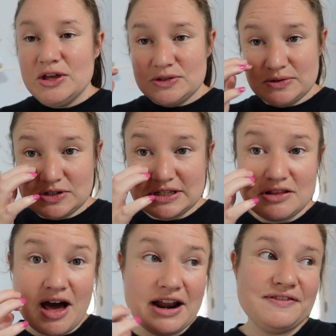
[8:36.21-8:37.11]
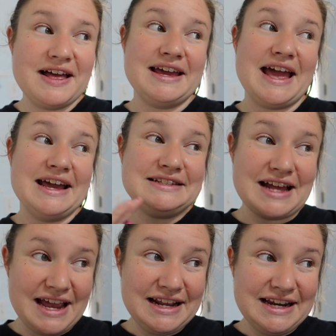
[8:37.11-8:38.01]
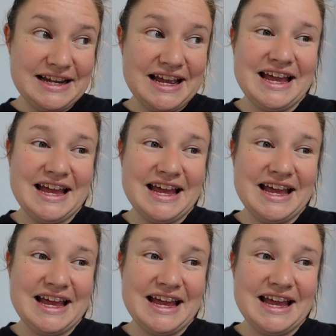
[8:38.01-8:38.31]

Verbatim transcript: So it's just a lot of like anxiety